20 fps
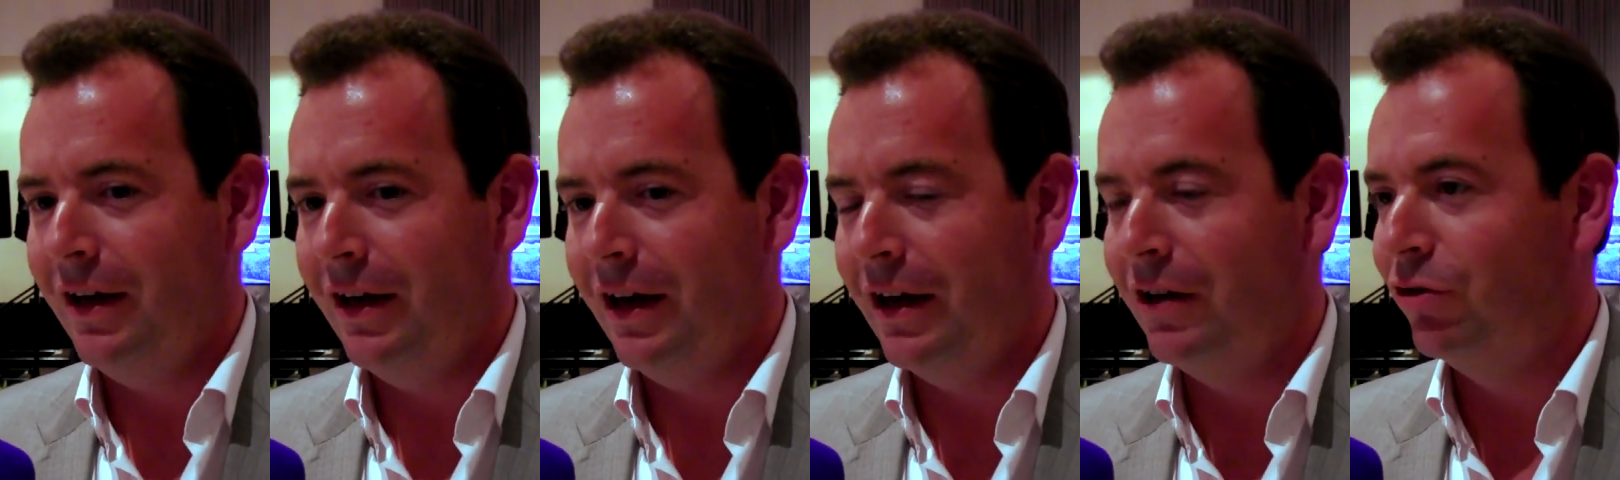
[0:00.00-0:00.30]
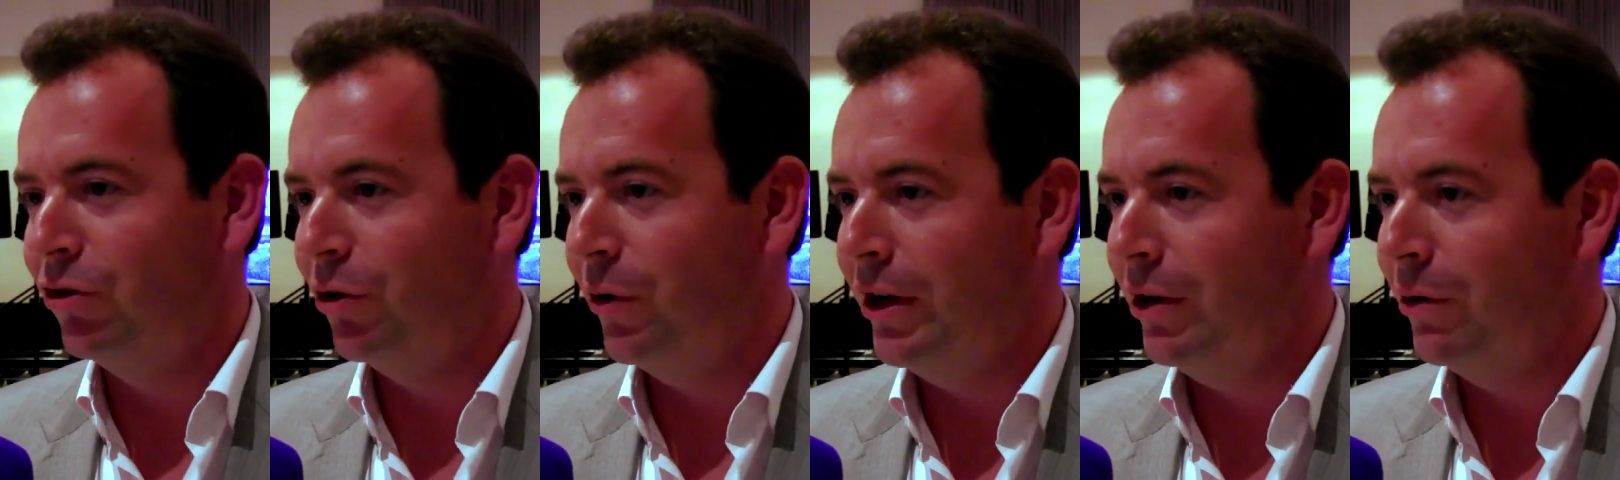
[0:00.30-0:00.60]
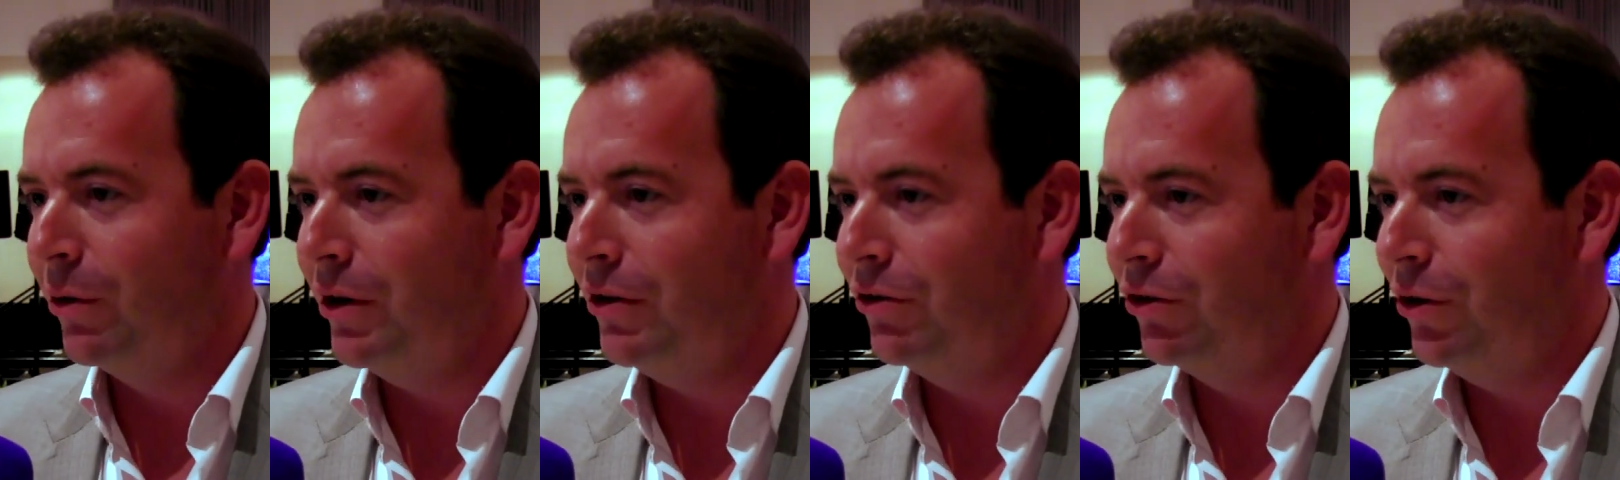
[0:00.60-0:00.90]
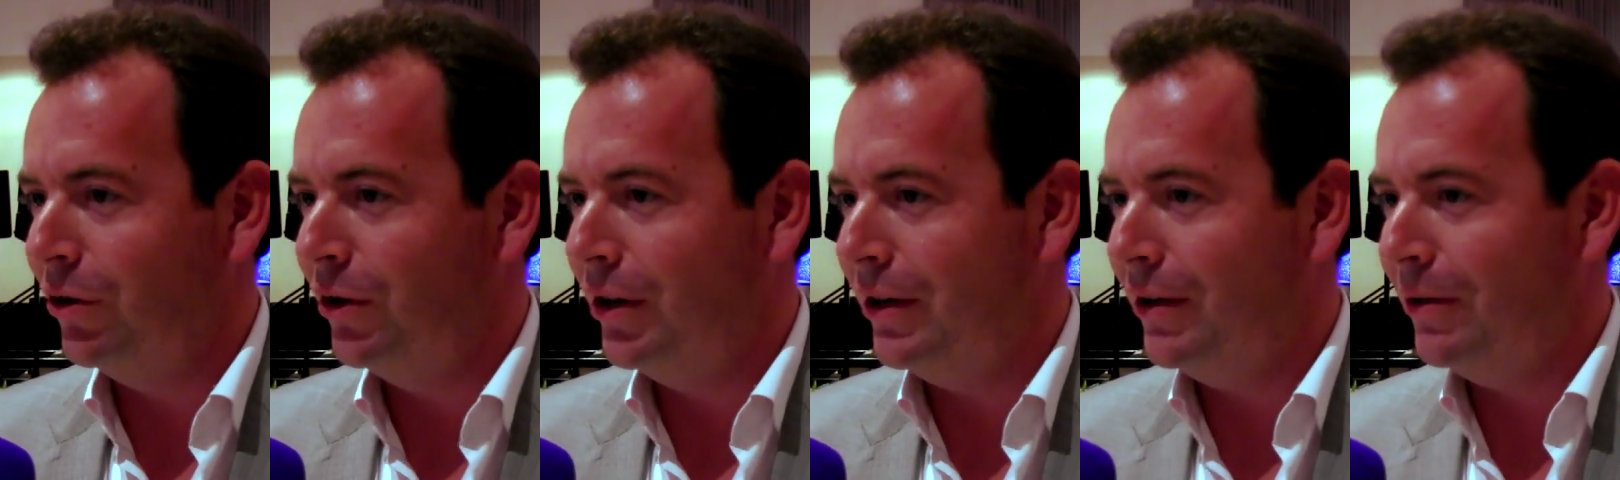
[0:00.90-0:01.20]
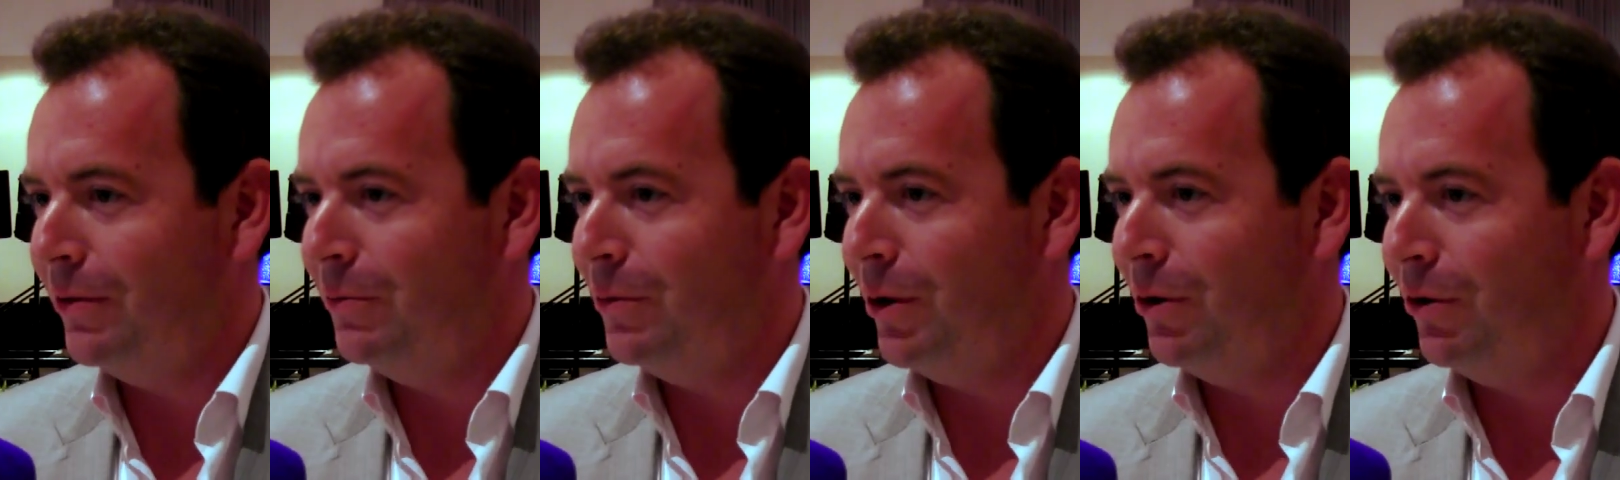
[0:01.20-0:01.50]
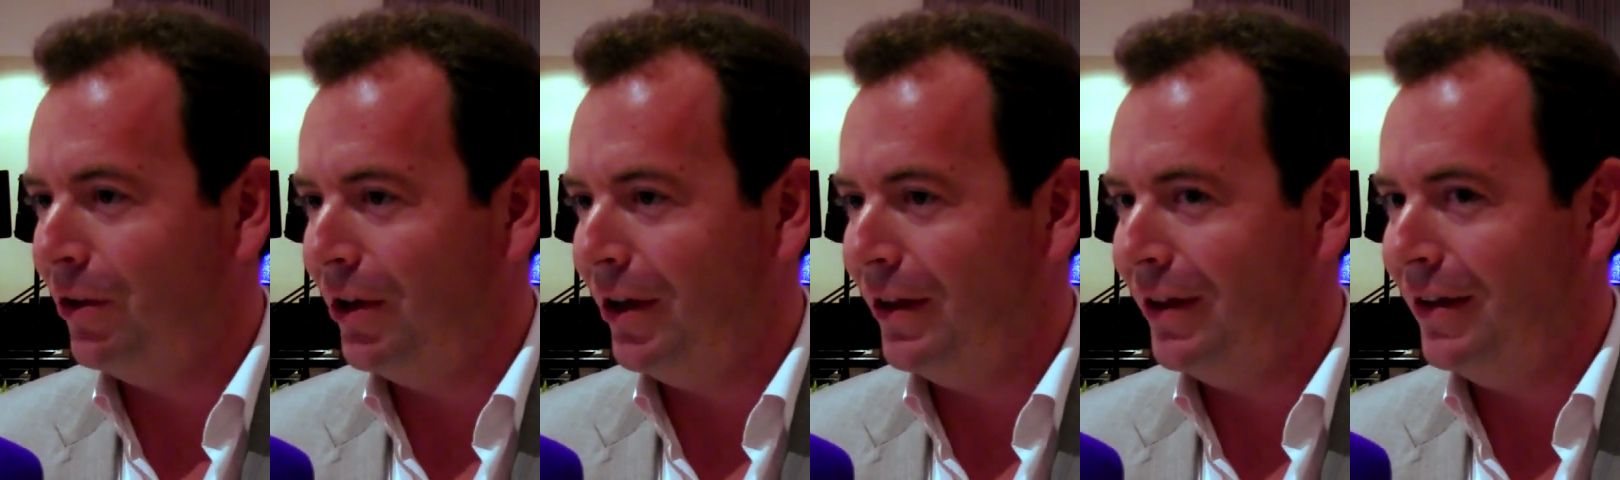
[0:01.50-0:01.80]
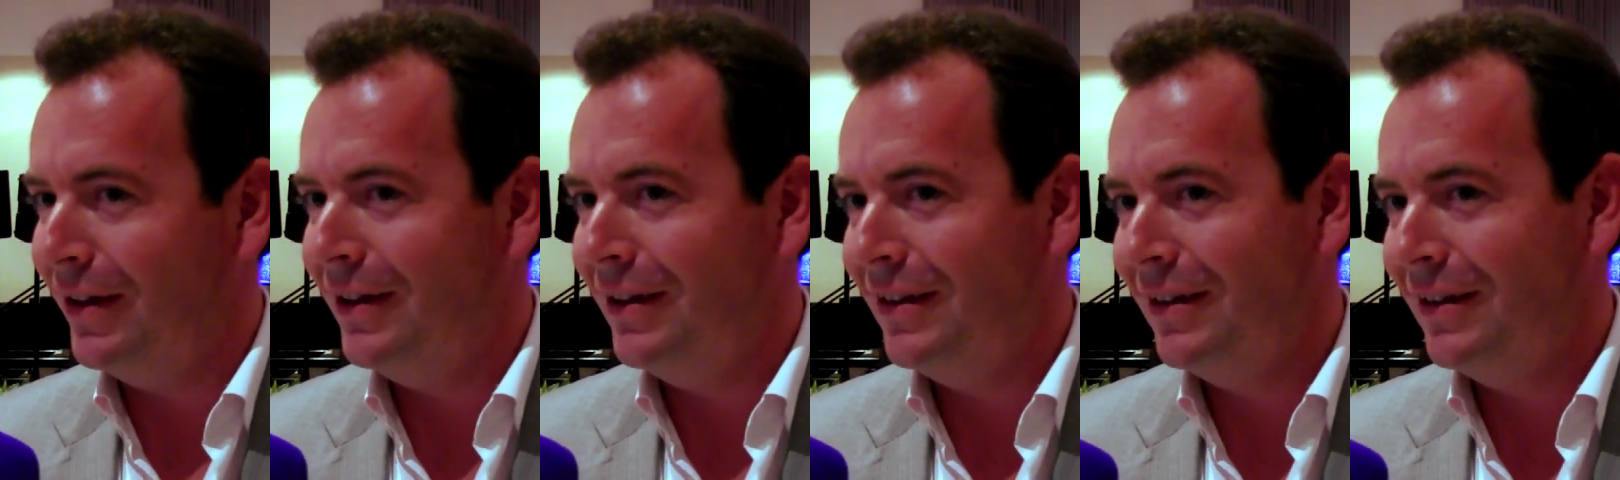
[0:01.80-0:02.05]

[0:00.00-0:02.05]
enjoyed it or endured it, one or the other.